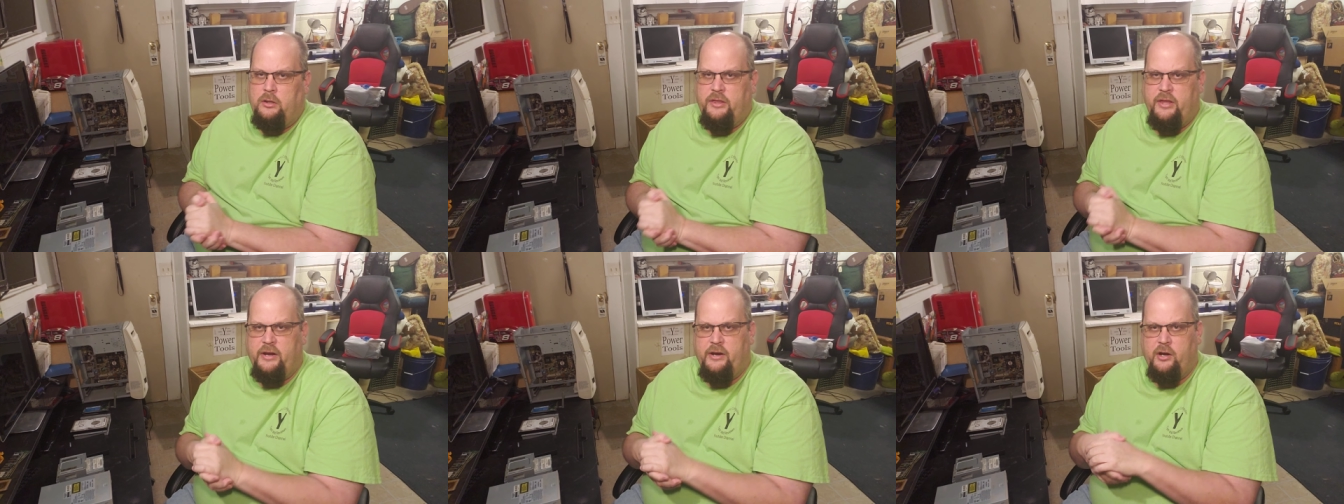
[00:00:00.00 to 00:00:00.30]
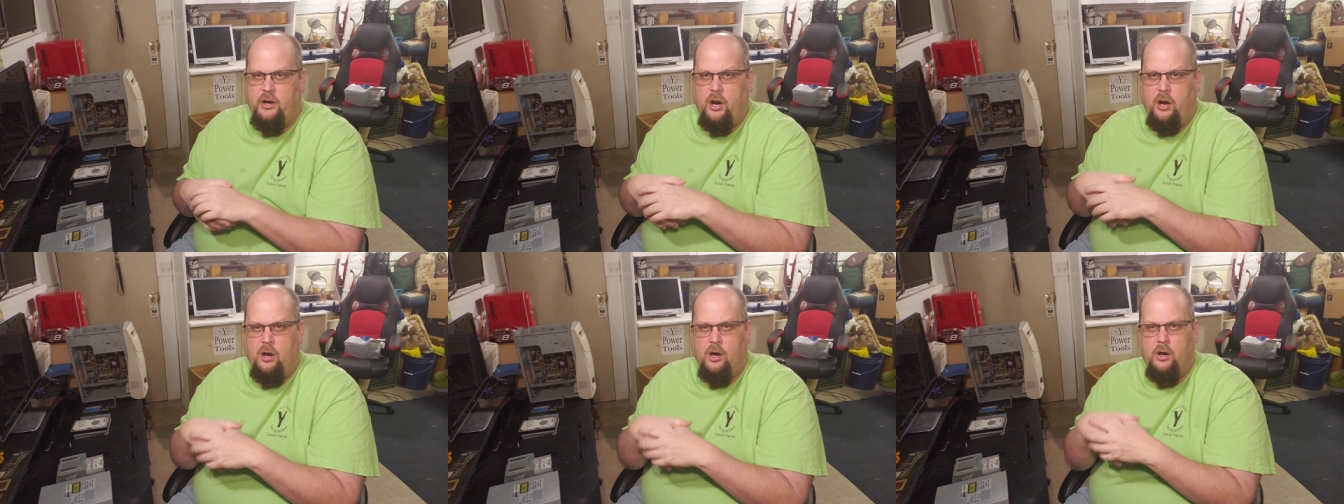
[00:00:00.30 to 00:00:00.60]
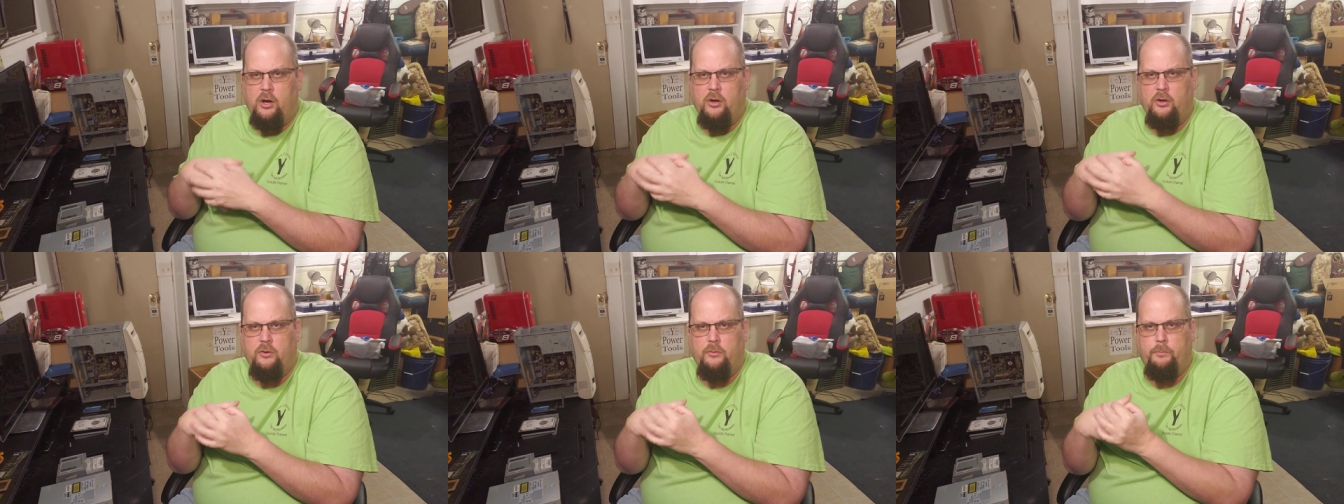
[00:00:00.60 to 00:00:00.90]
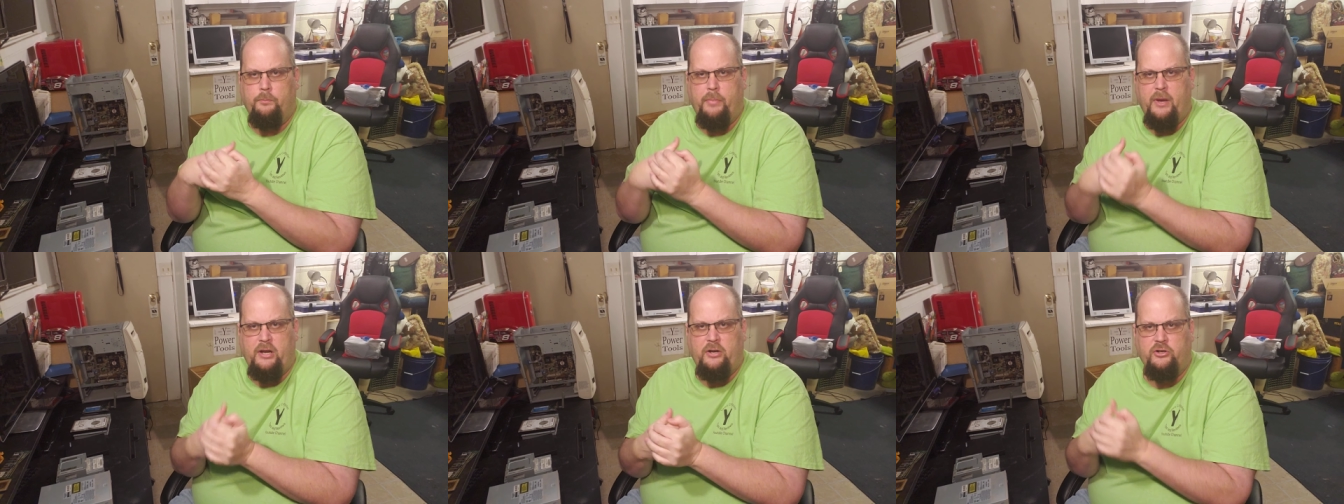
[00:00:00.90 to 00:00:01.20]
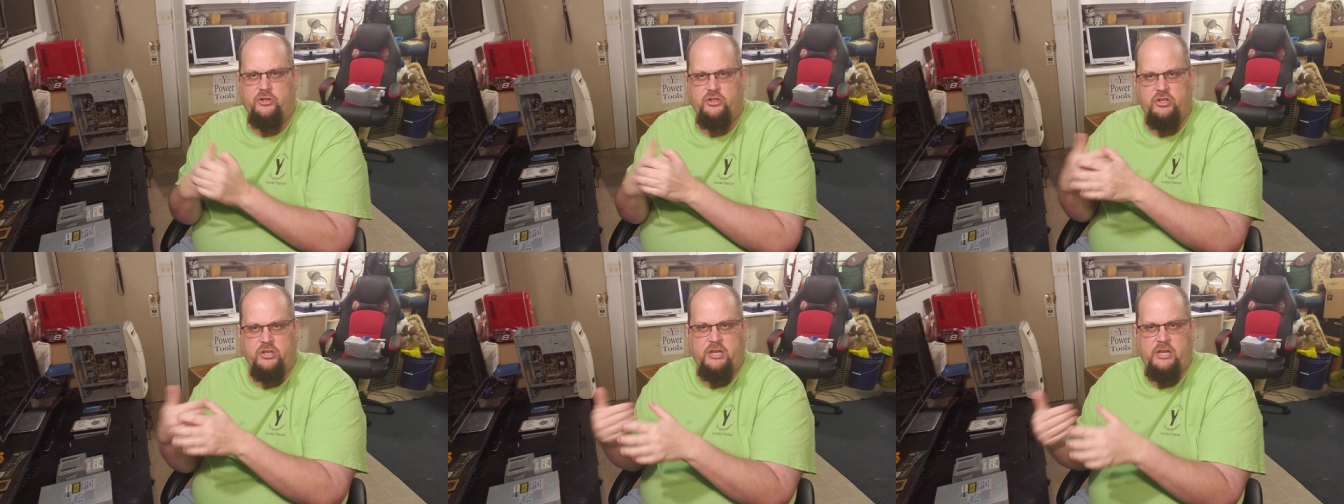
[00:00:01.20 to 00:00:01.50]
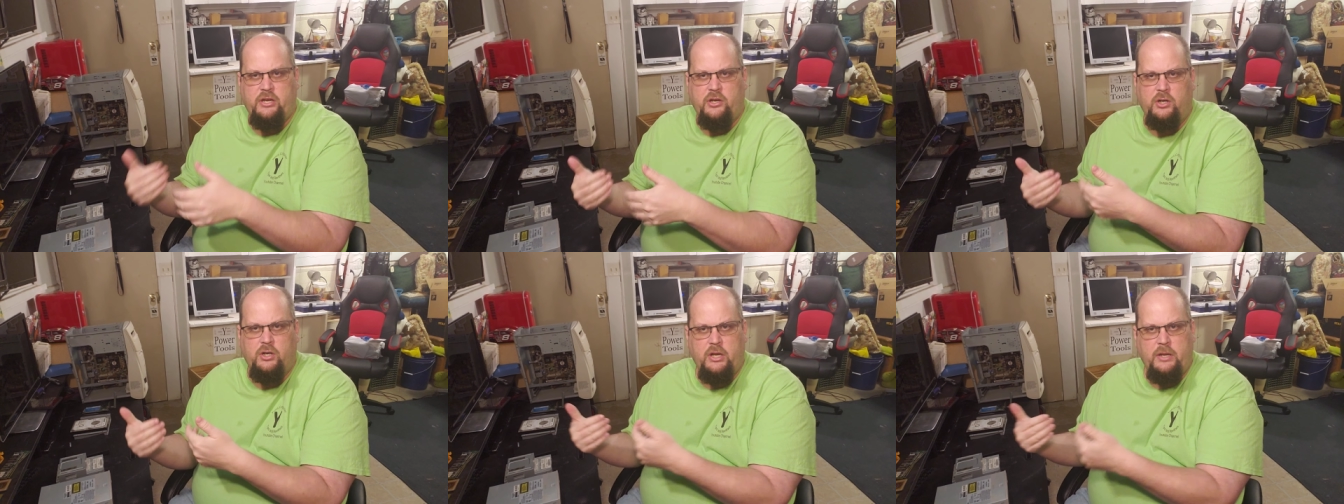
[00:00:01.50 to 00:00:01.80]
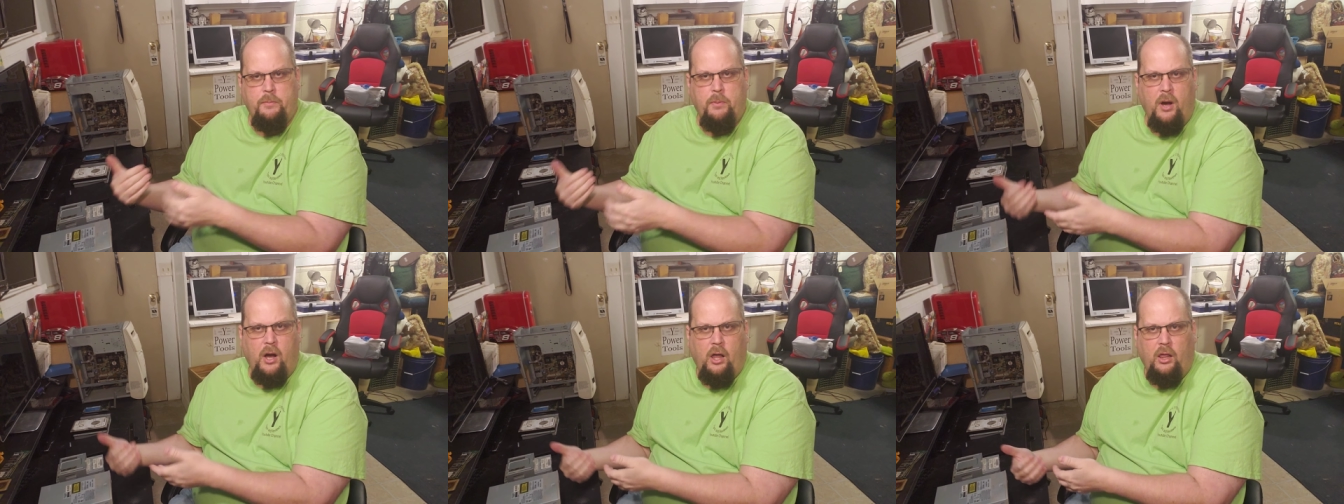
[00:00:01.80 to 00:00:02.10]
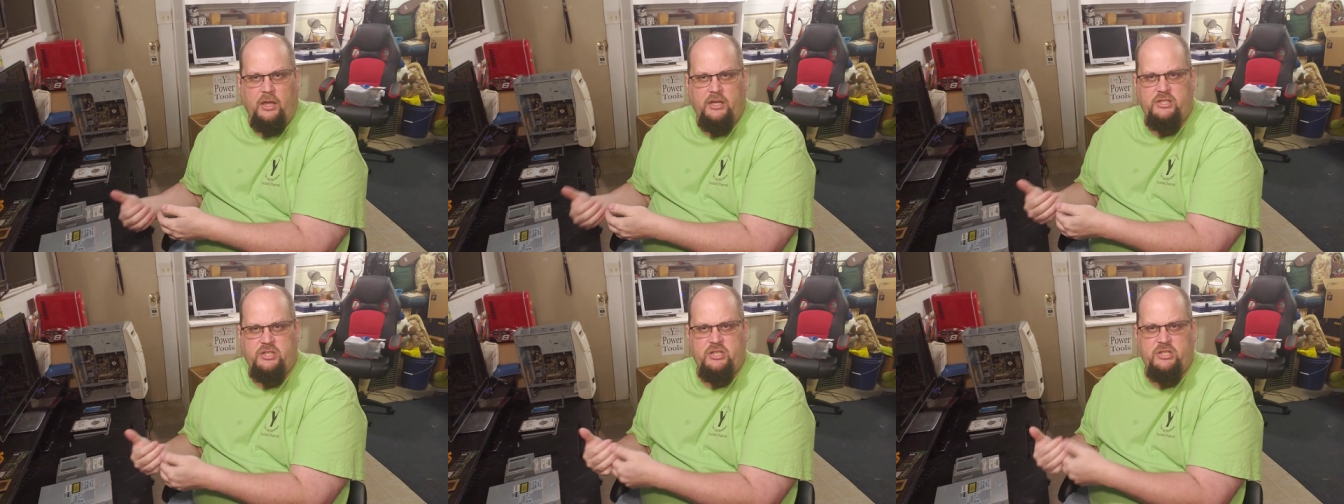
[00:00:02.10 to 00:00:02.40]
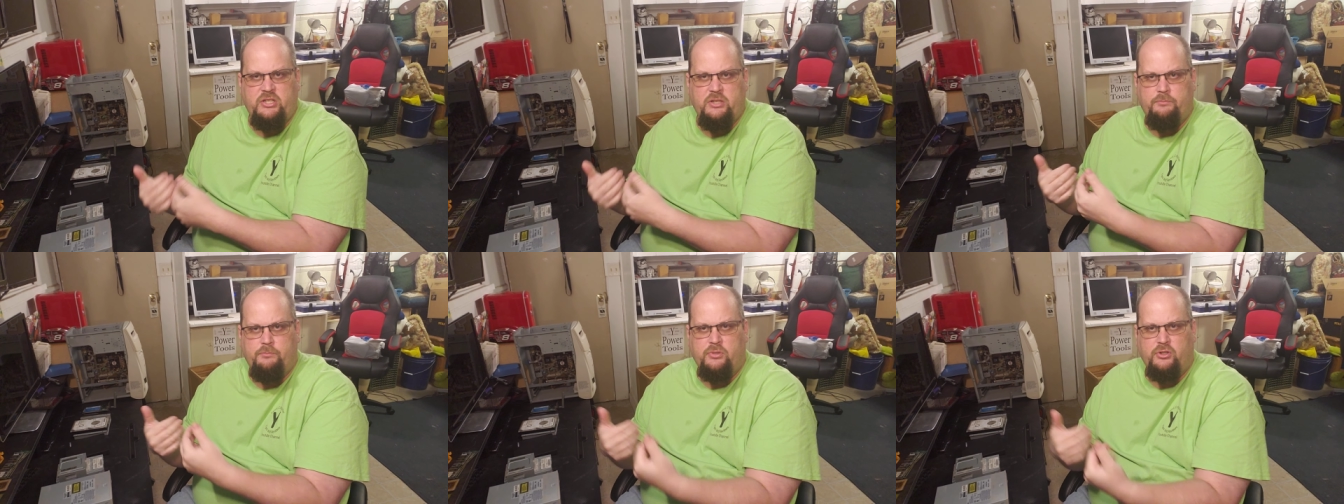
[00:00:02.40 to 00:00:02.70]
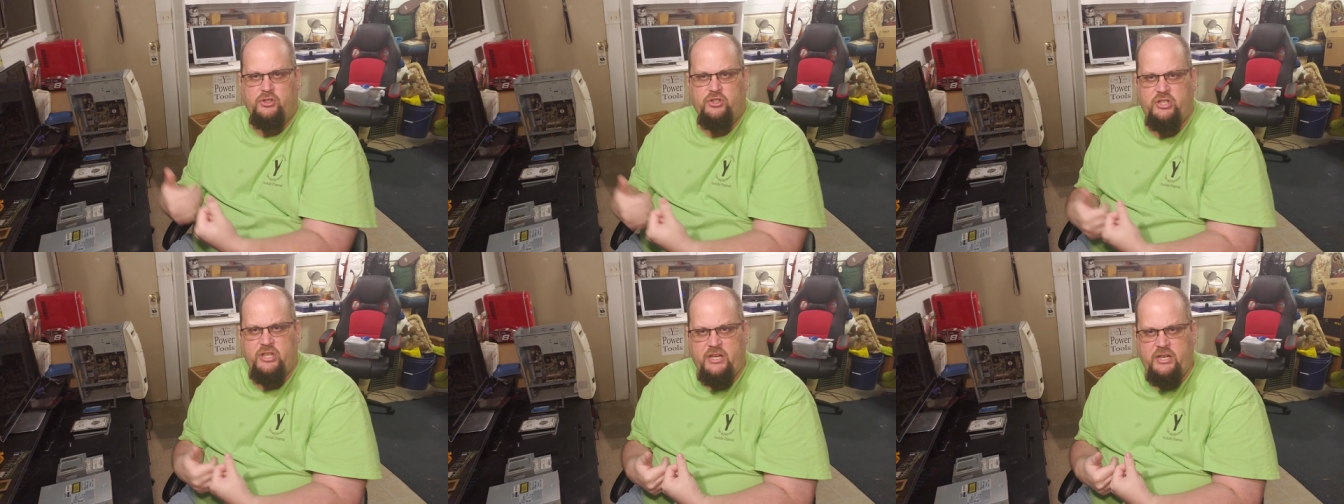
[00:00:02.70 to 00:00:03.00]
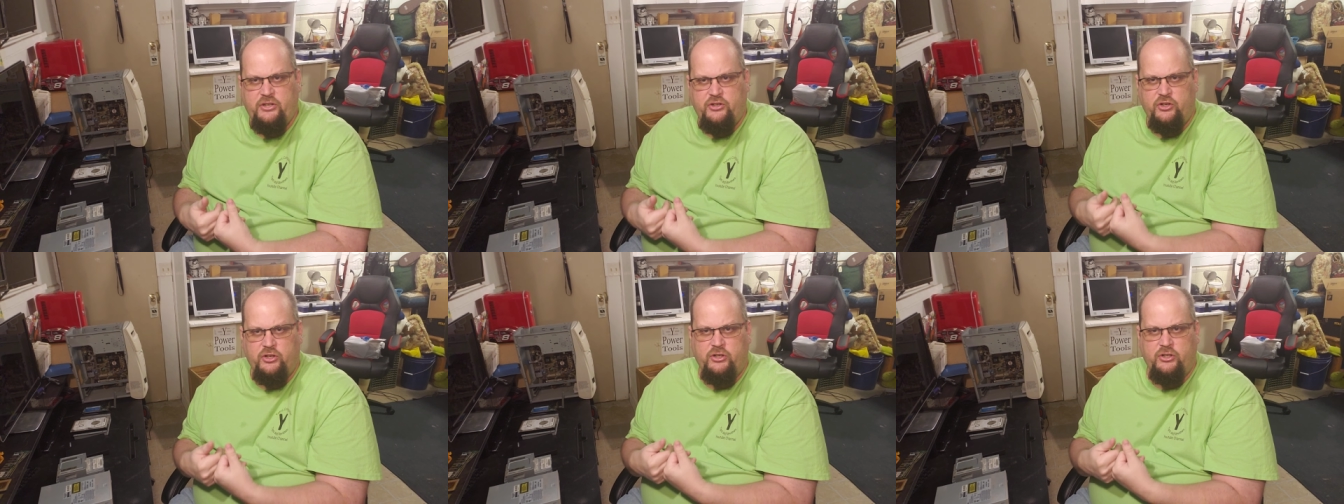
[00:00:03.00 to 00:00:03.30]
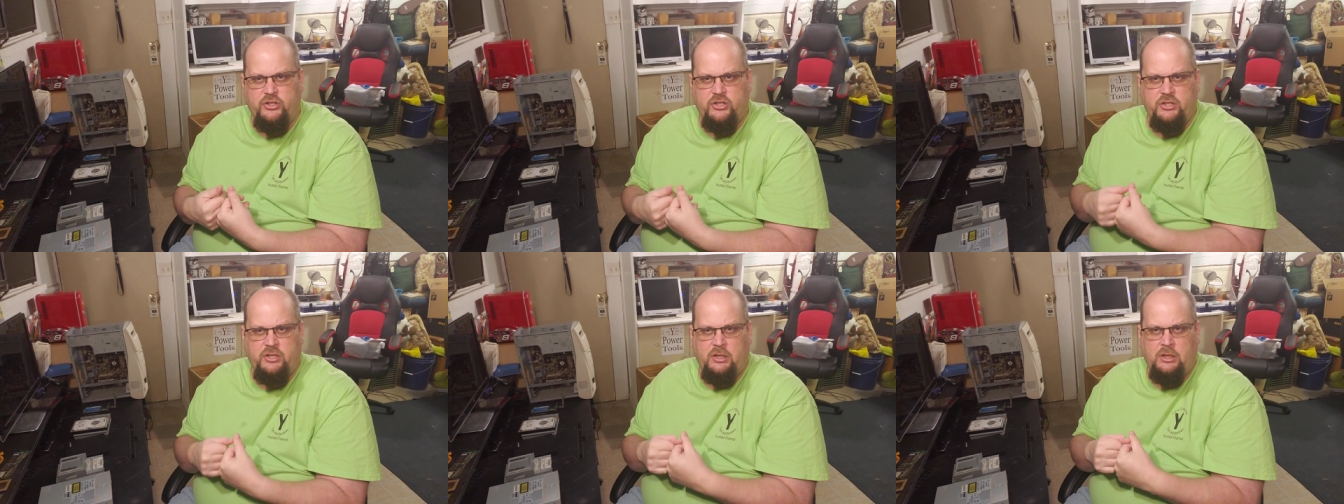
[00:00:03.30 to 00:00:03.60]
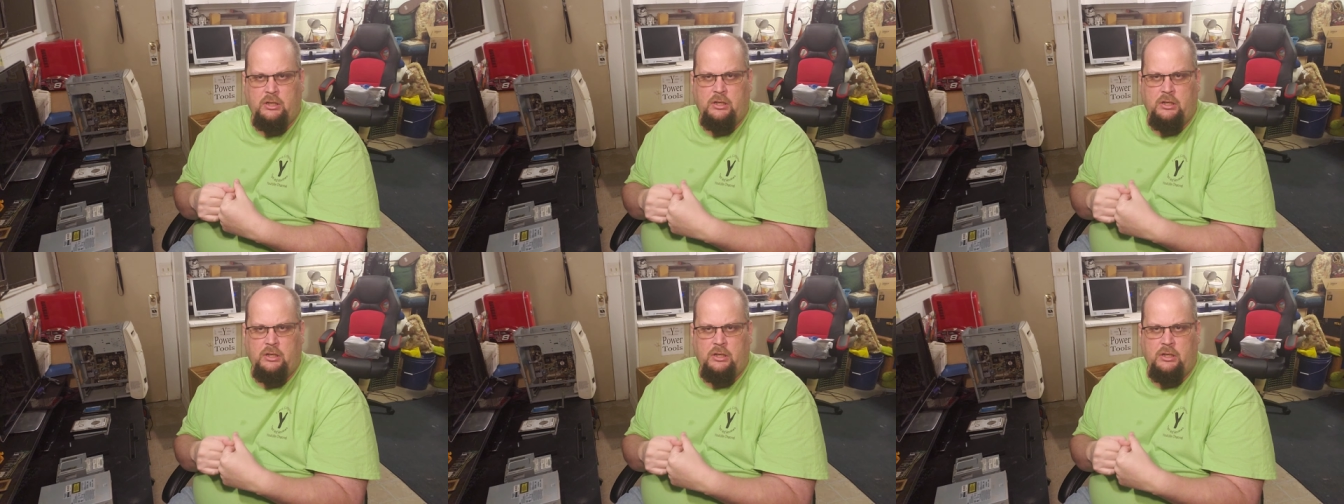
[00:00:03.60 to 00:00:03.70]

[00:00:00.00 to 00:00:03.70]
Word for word: there are better security policies and procedures